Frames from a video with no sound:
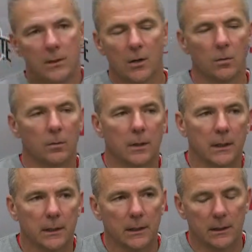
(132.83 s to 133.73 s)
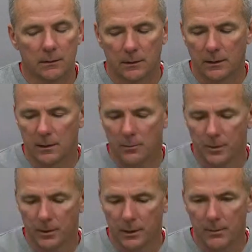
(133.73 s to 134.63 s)
No, I thought we
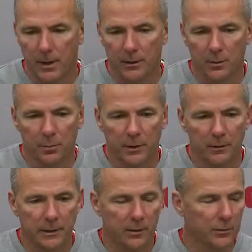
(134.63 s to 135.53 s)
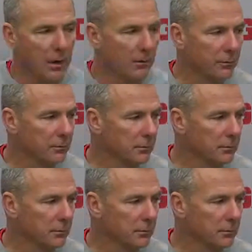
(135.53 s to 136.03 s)
were going to come out here and play our tails off,